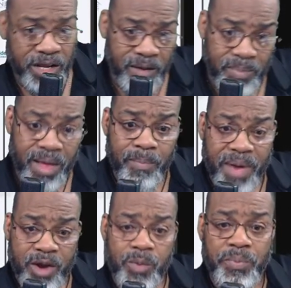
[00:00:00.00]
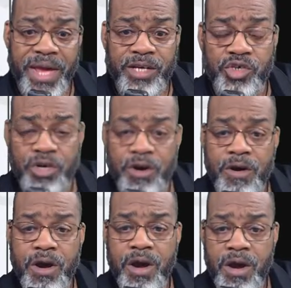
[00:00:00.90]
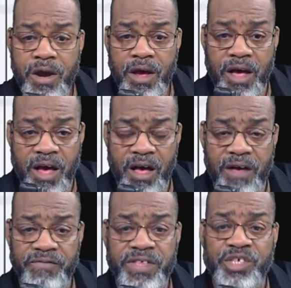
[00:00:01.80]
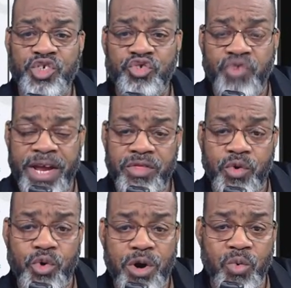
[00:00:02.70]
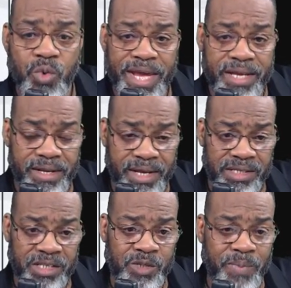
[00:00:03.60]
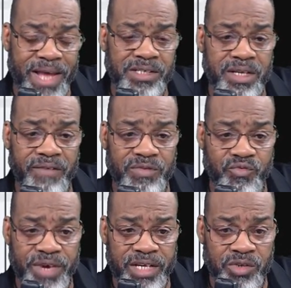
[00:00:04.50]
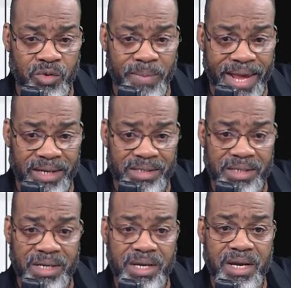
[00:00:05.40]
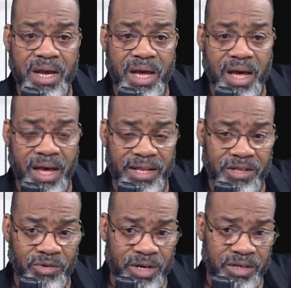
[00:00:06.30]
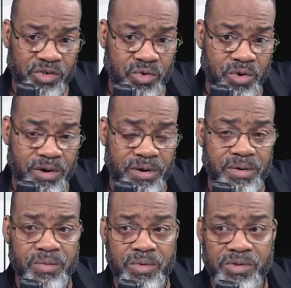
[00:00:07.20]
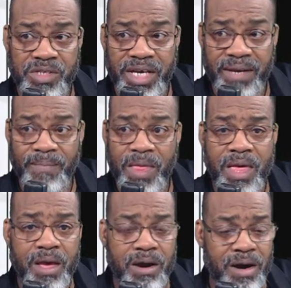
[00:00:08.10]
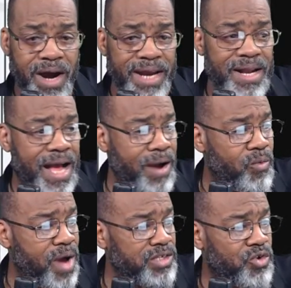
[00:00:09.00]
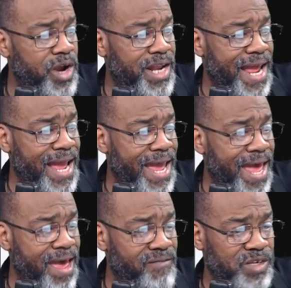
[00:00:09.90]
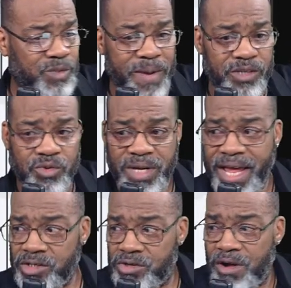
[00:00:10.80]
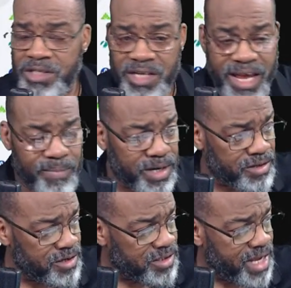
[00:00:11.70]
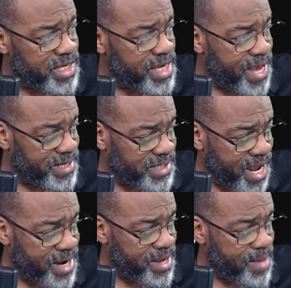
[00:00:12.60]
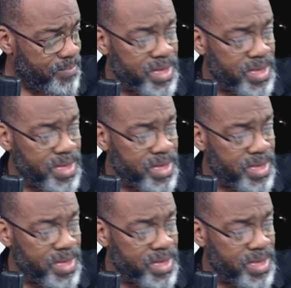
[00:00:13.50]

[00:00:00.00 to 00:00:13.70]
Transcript: a, a better picture of the strength or weakness, especially of the regional banks uh, during this quarter. We'll see. All right, I was going to have a special guest on today, but it looks like he got tied up